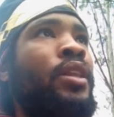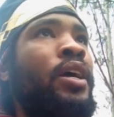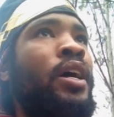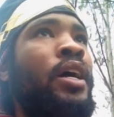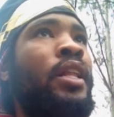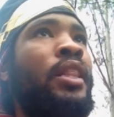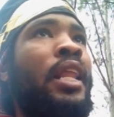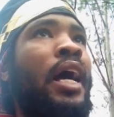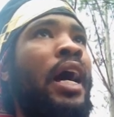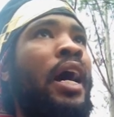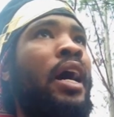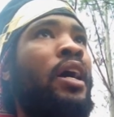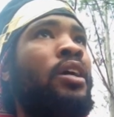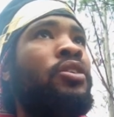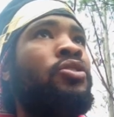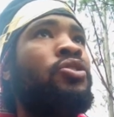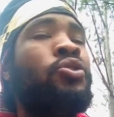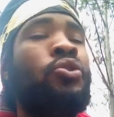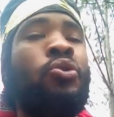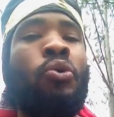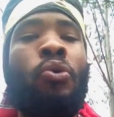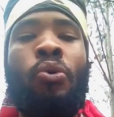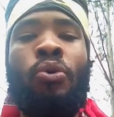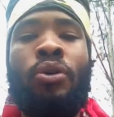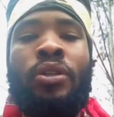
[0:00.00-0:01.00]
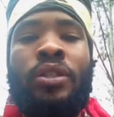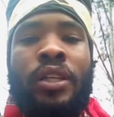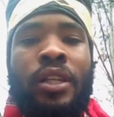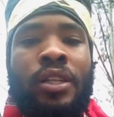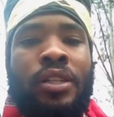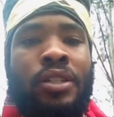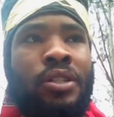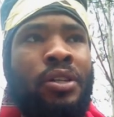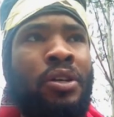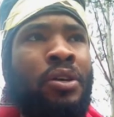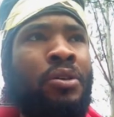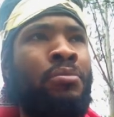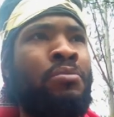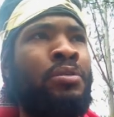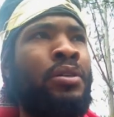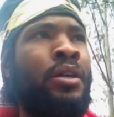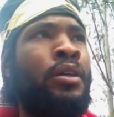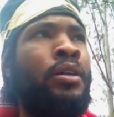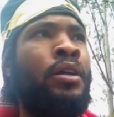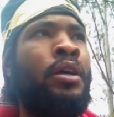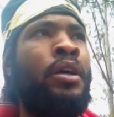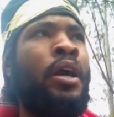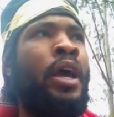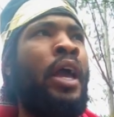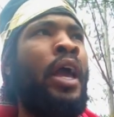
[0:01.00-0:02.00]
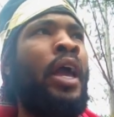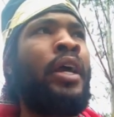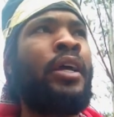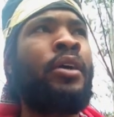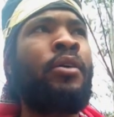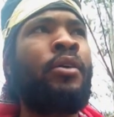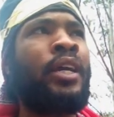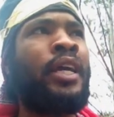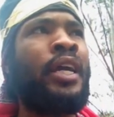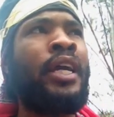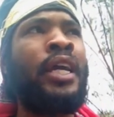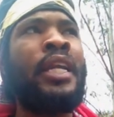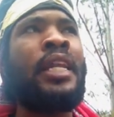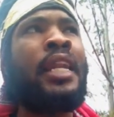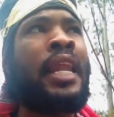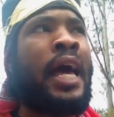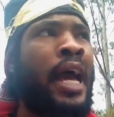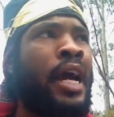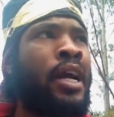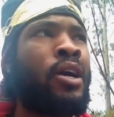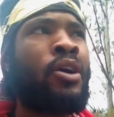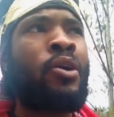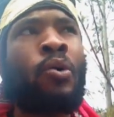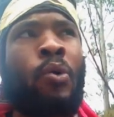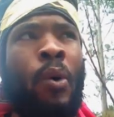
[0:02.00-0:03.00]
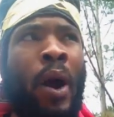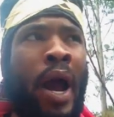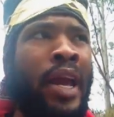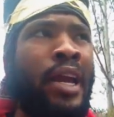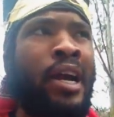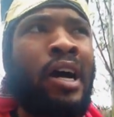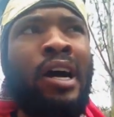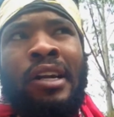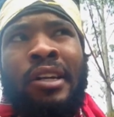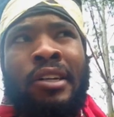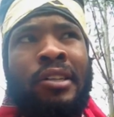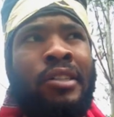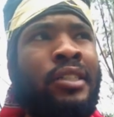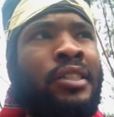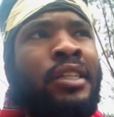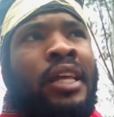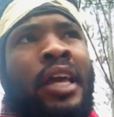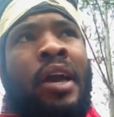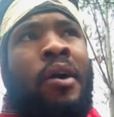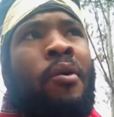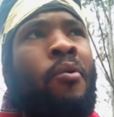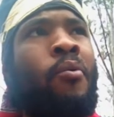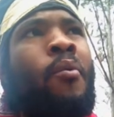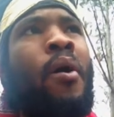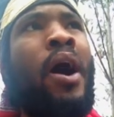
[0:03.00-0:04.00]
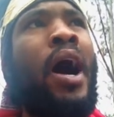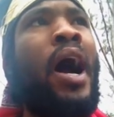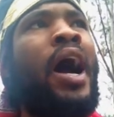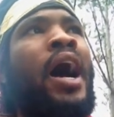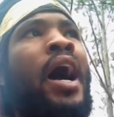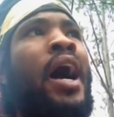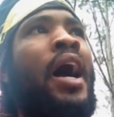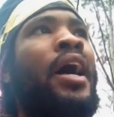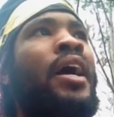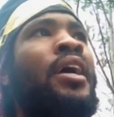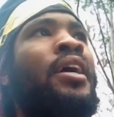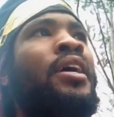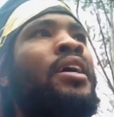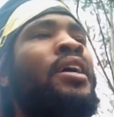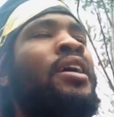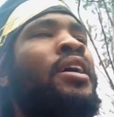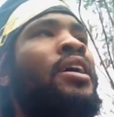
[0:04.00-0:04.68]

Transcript: lot of school systems, and cannot quite understand why